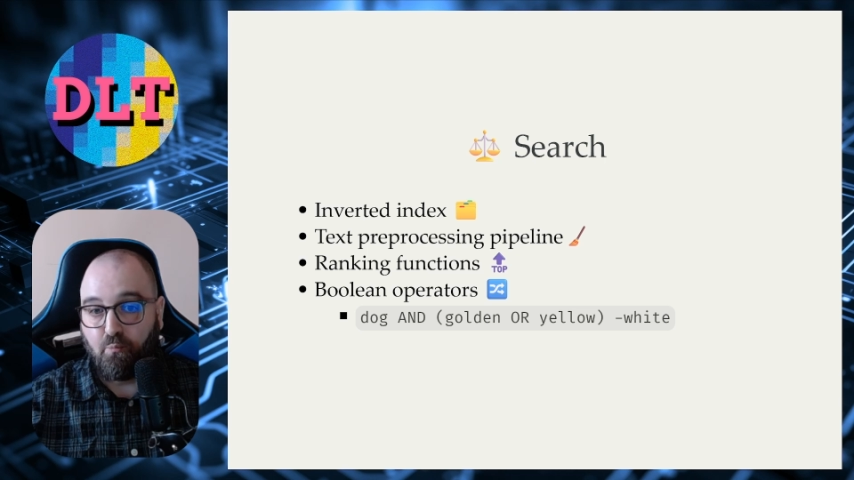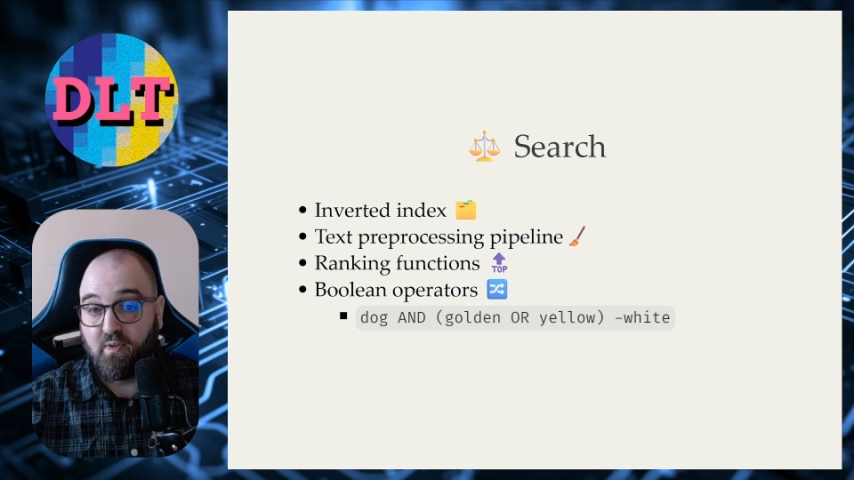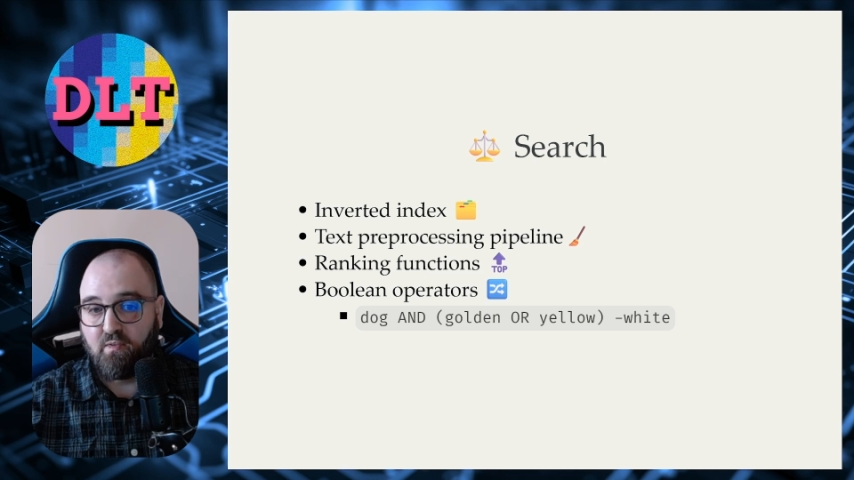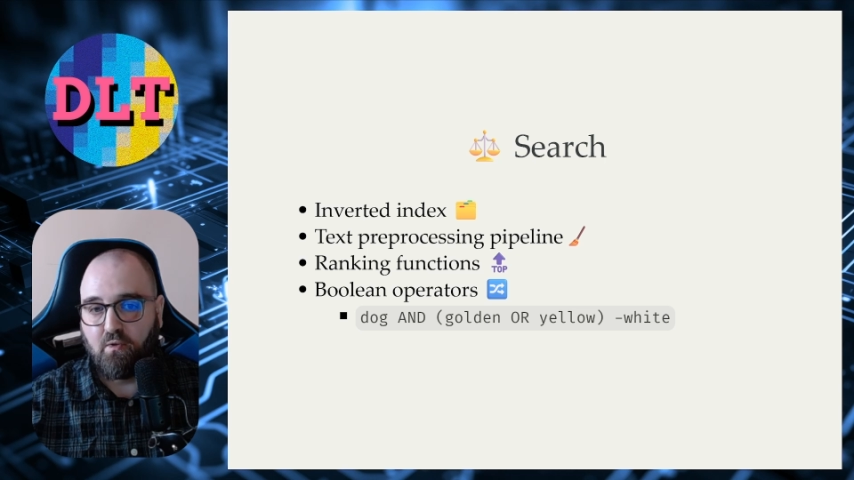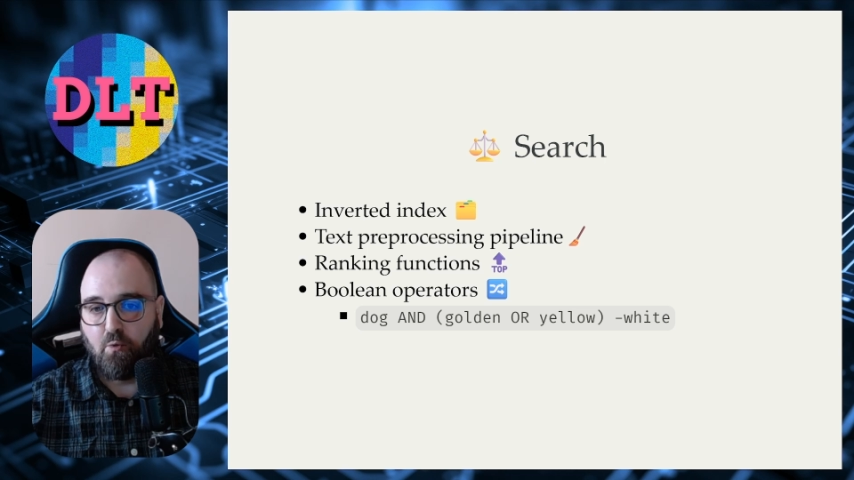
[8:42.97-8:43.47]

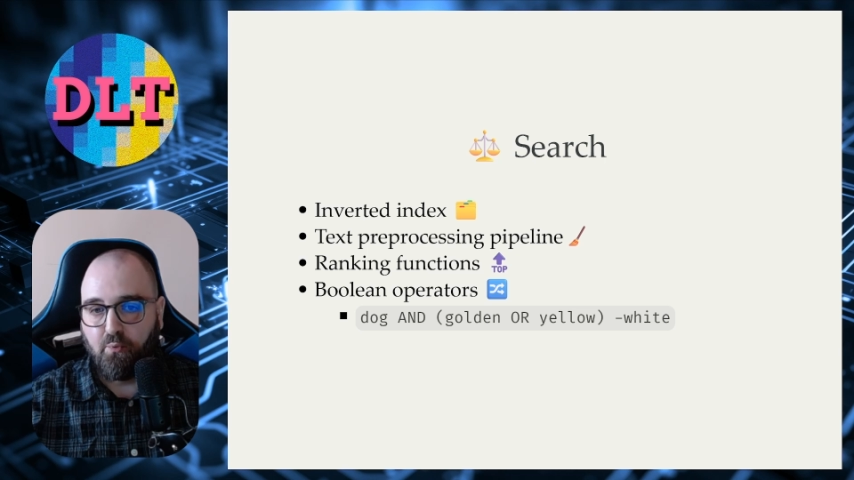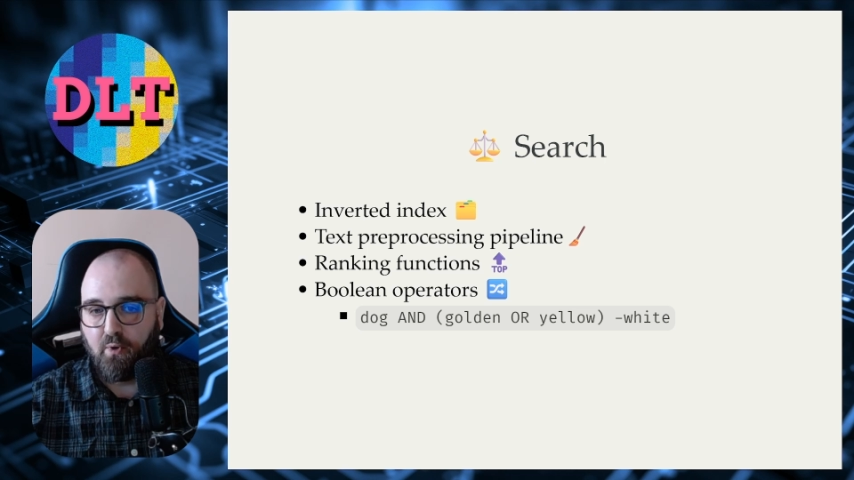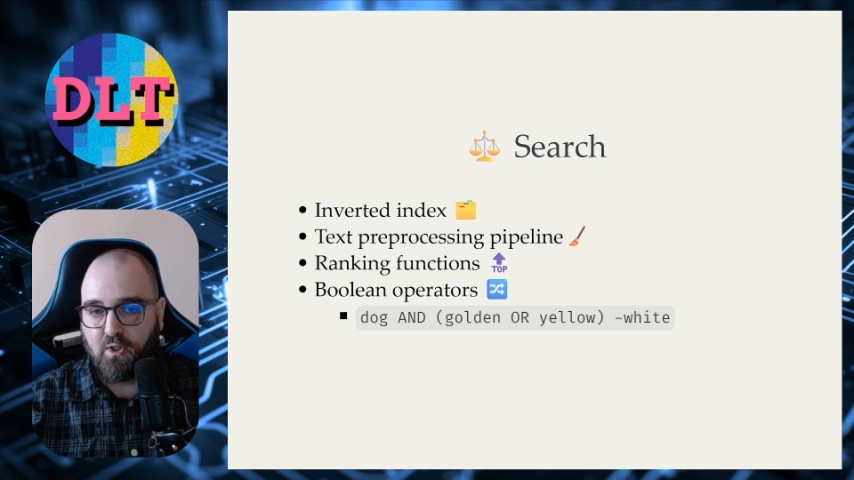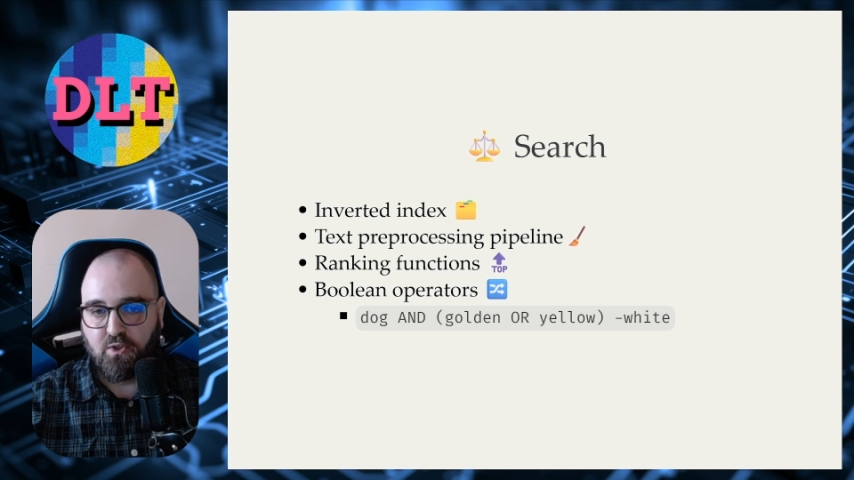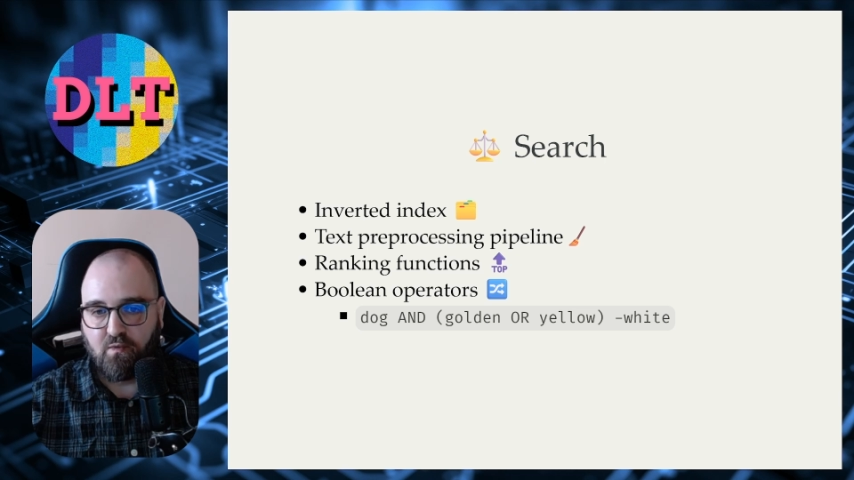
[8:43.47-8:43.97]
basic
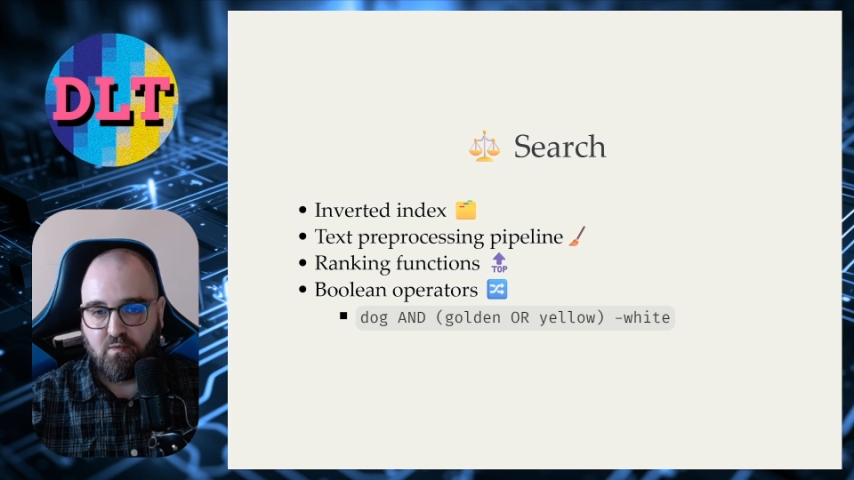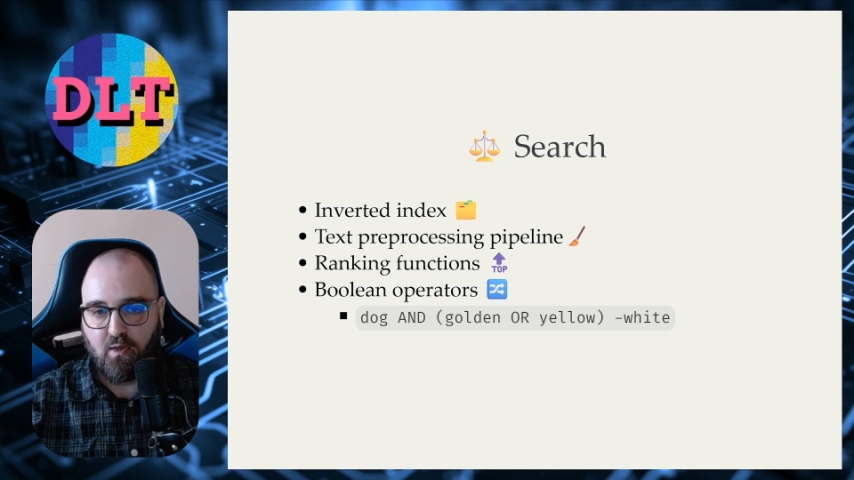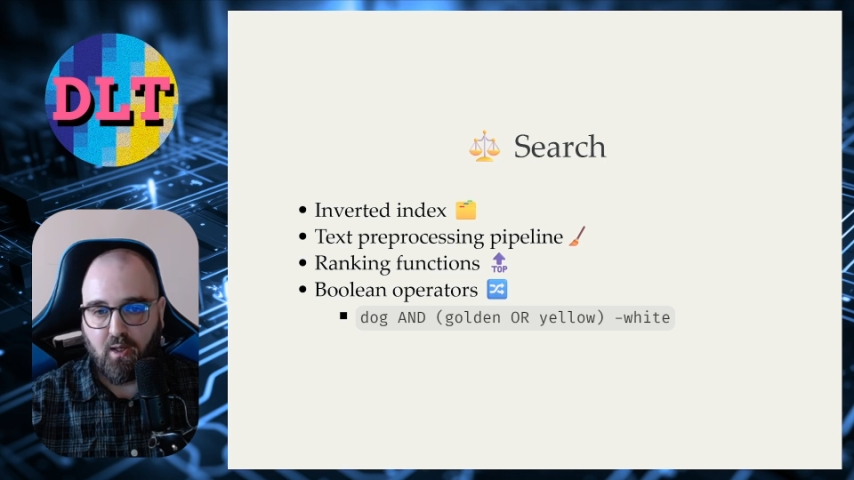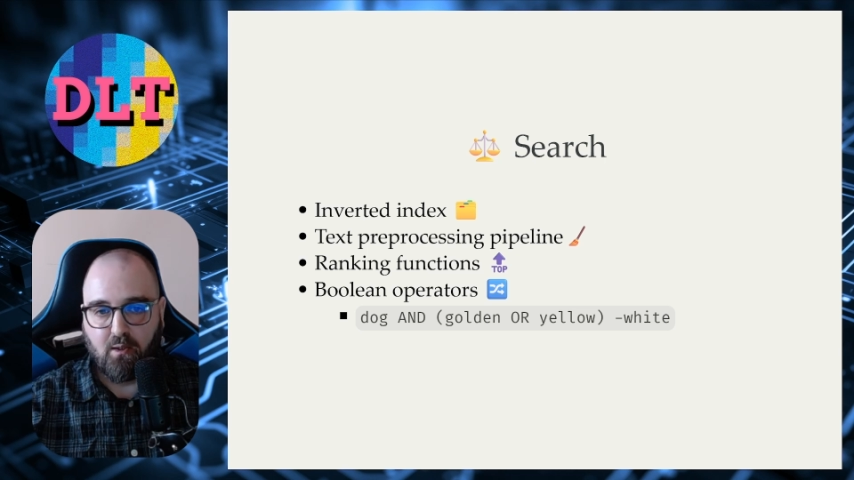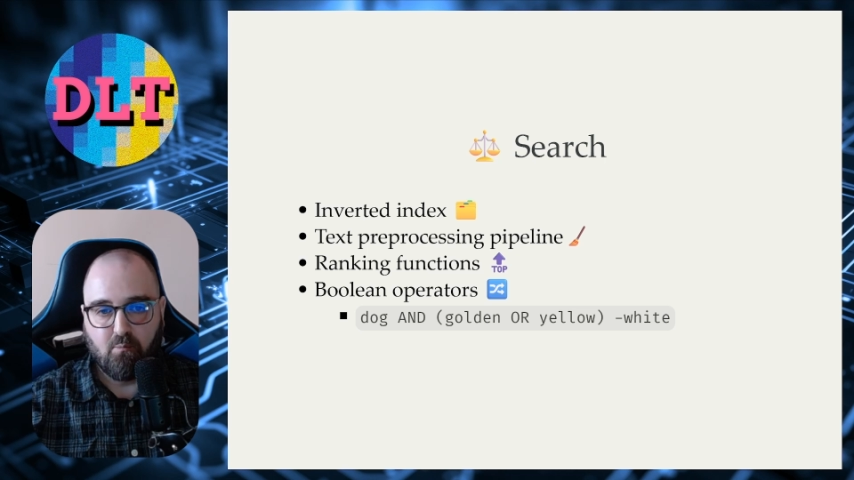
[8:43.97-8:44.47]
operations
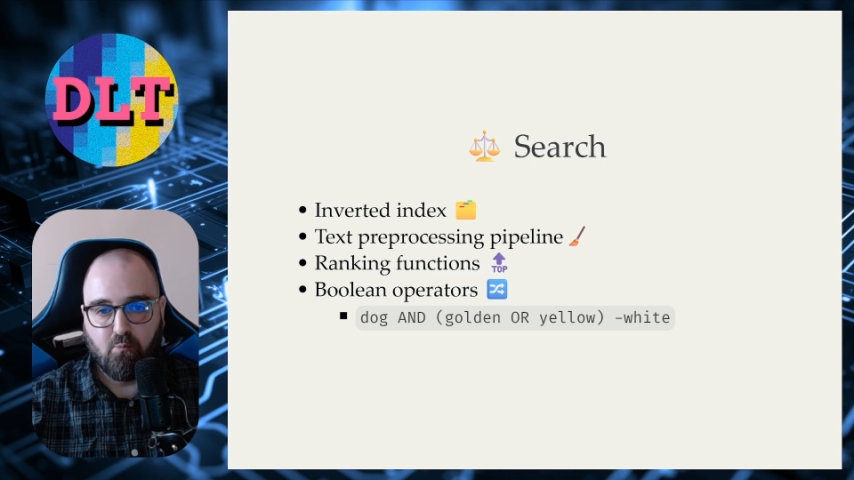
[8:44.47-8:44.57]
like